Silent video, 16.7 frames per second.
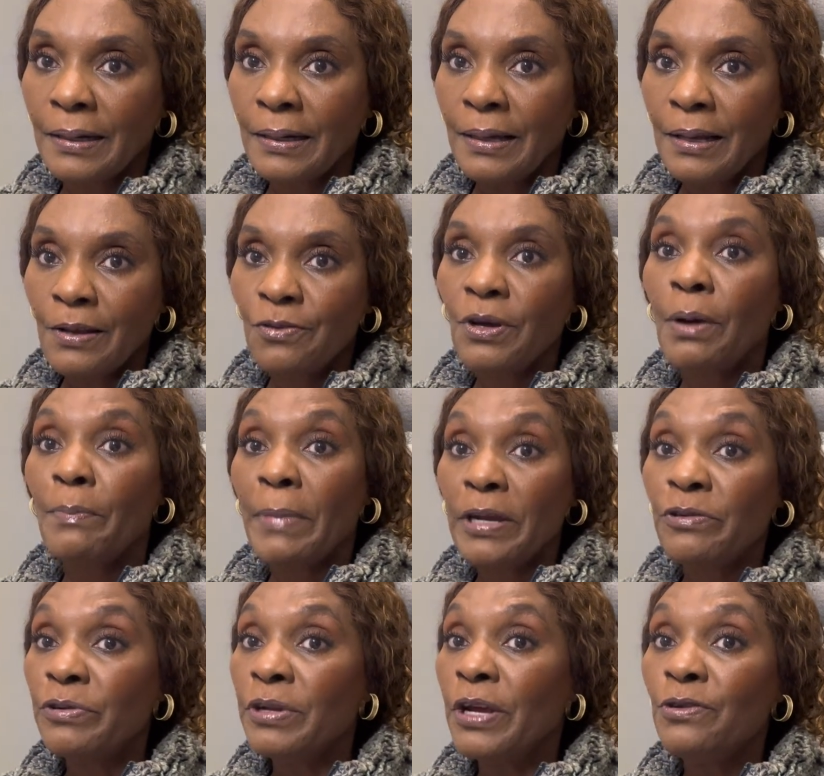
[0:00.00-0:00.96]
so that my
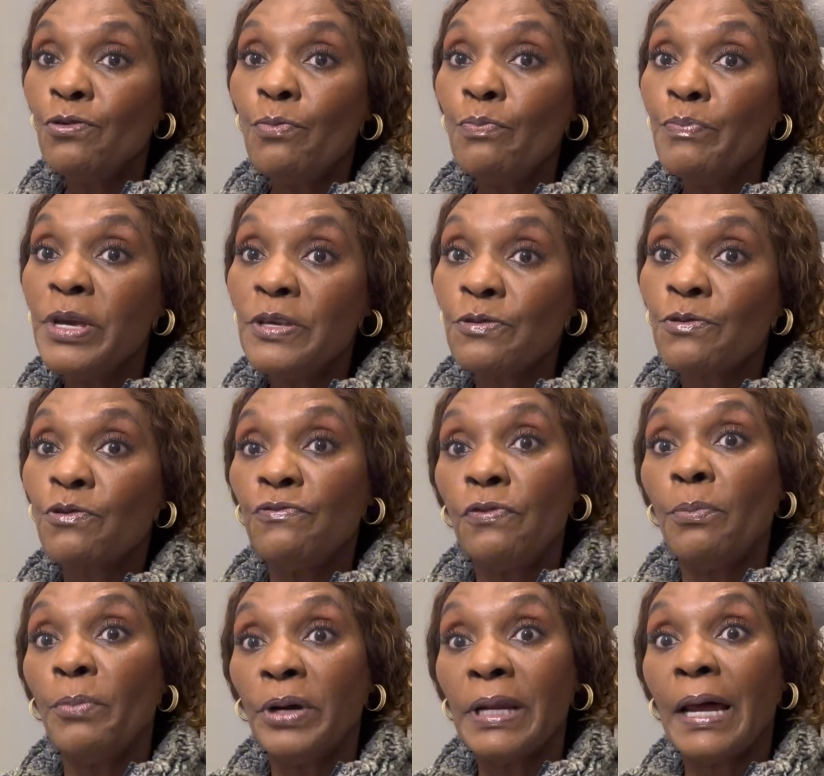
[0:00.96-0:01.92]
children don't miss school for
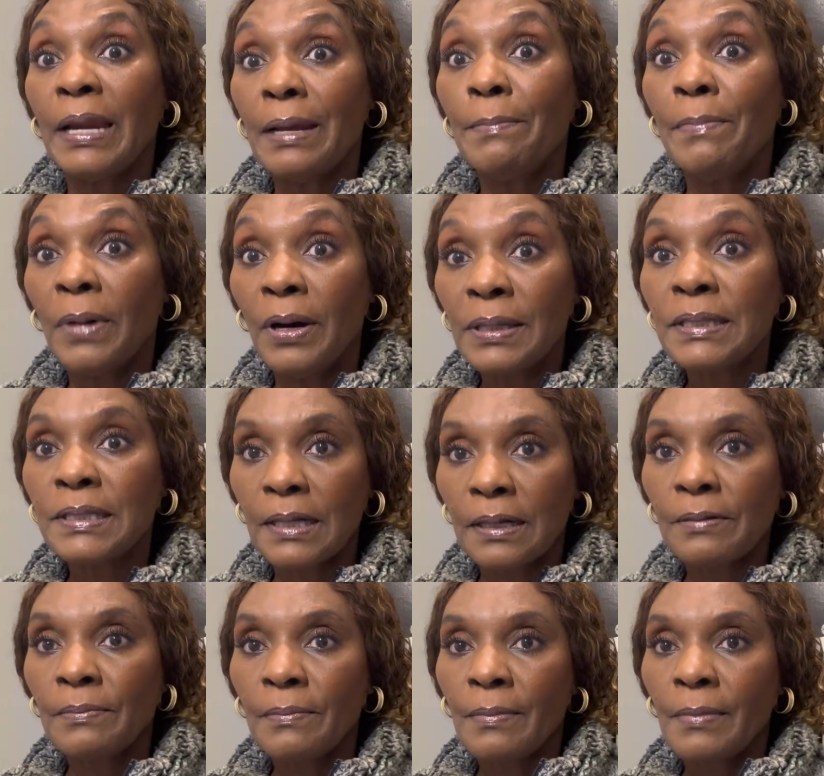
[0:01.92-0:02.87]
more than a month.
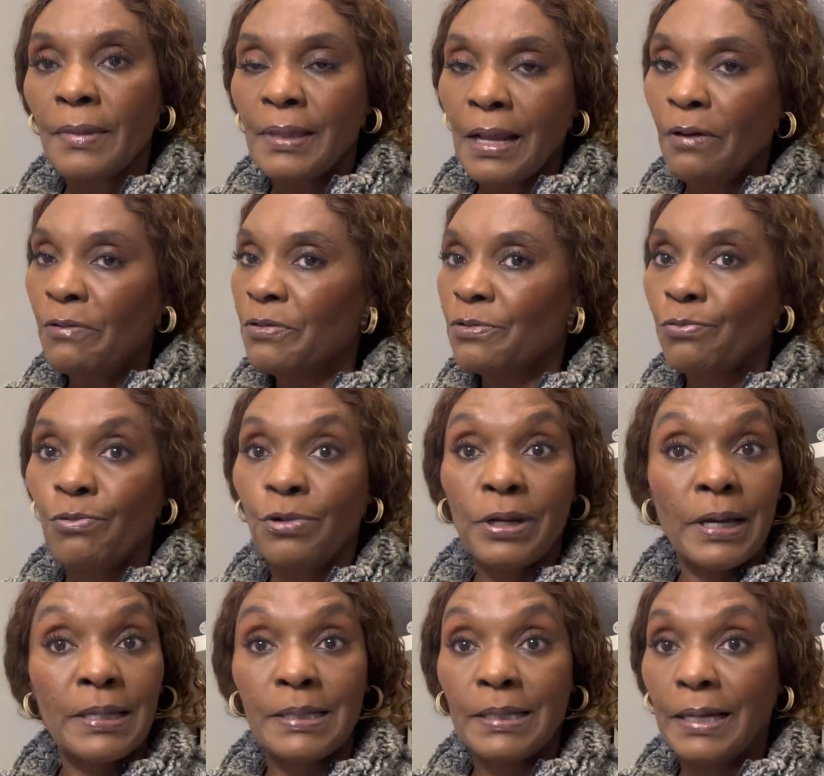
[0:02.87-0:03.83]
That was what
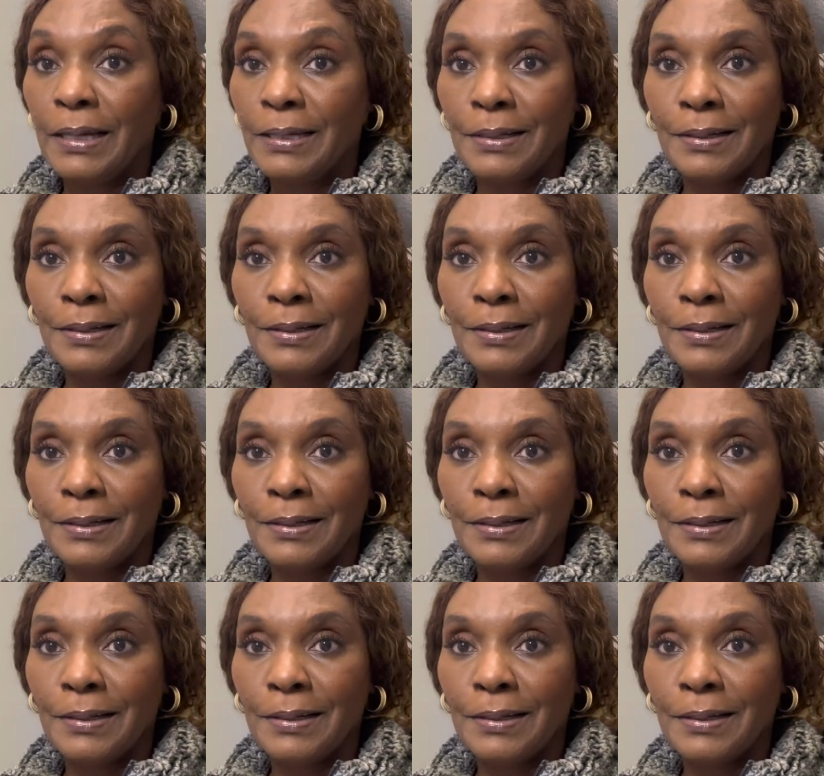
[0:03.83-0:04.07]
I said.